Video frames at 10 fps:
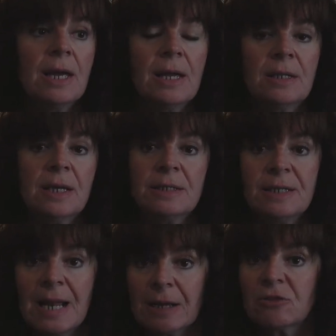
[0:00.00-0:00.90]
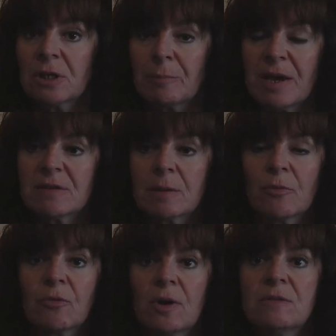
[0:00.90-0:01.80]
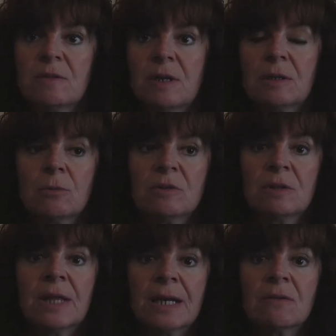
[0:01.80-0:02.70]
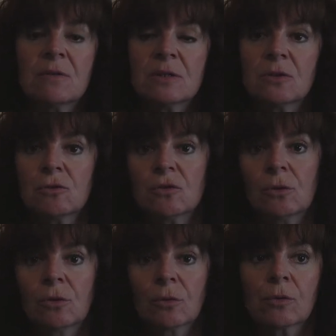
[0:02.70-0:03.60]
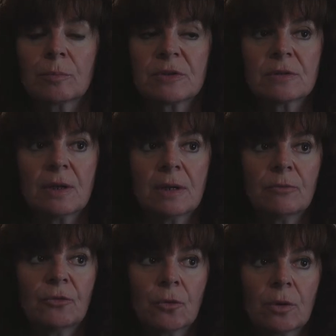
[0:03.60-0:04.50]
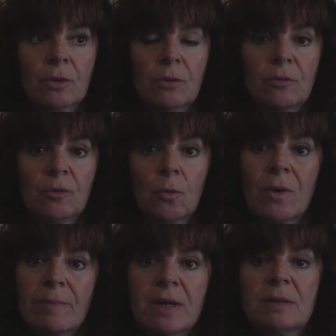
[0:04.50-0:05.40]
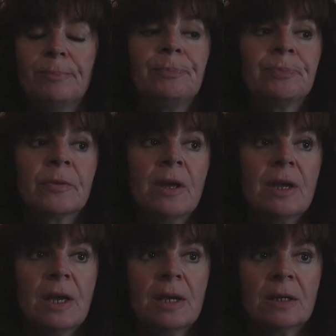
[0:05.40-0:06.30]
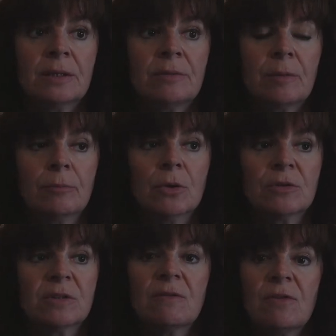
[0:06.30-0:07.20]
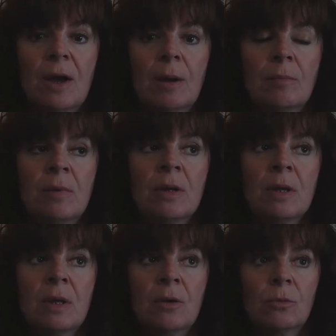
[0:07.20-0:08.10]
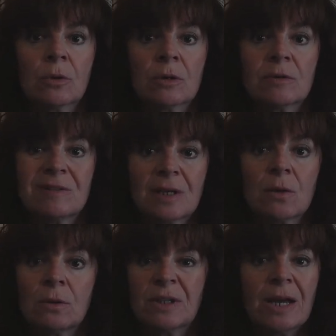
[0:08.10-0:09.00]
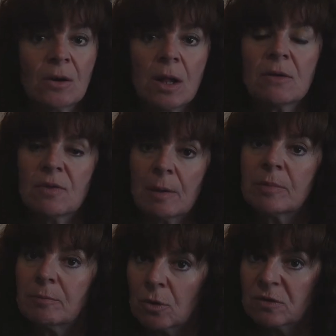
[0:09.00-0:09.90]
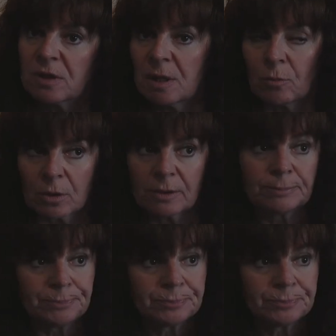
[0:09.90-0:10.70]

And I did actually make some friends there. There was a lot of social groups for women, and most of them were single. Not all of them, but most of them were.